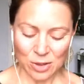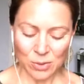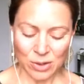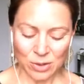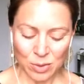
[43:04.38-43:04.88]

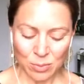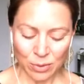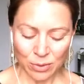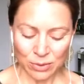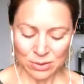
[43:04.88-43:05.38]
You hear the
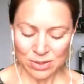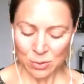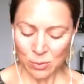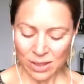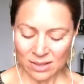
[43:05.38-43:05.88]
birds,
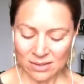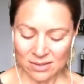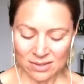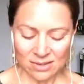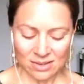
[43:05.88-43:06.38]
the
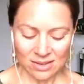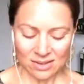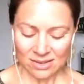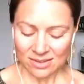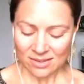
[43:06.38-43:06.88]
wind,
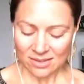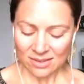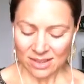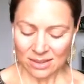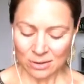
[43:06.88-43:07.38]

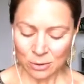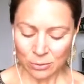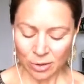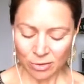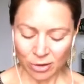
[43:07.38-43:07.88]
and a
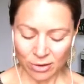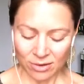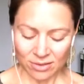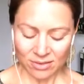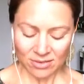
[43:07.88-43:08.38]
little river.
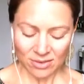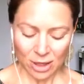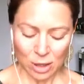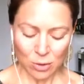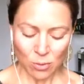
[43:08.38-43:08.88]

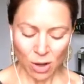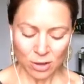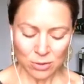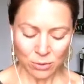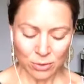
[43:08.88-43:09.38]
You
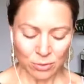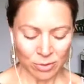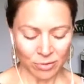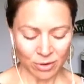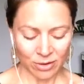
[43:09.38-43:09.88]
walk toward the
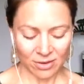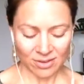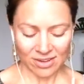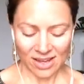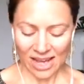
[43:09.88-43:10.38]
river.
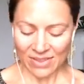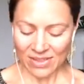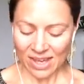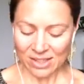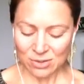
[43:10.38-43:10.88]
At
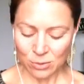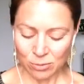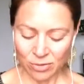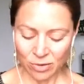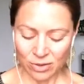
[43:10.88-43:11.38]
the edge of the
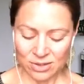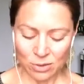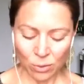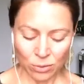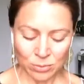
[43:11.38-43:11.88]
river is
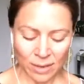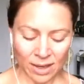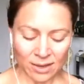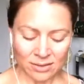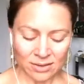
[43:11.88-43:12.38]
an old
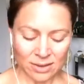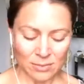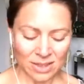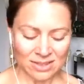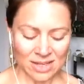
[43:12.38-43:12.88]
man
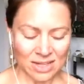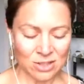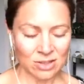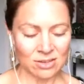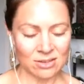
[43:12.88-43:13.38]
in
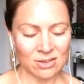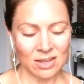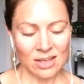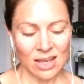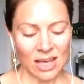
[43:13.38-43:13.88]
meditation,
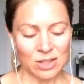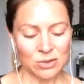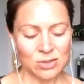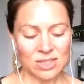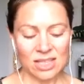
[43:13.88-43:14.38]
and
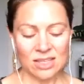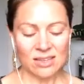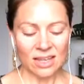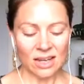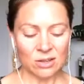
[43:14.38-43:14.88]
you see
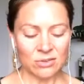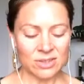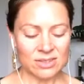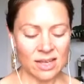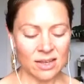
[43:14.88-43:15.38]
that out of
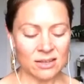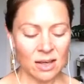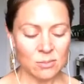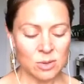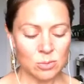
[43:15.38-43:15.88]
his head
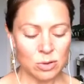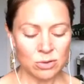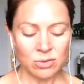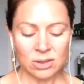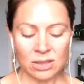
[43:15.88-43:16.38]
comes a
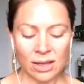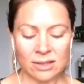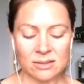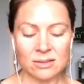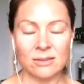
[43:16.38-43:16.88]
beautiful
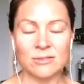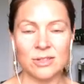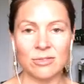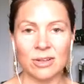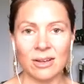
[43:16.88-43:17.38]
light of
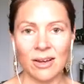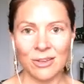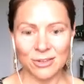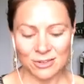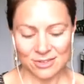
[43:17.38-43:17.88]
different
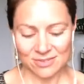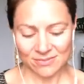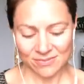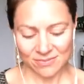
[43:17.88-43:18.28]
colors.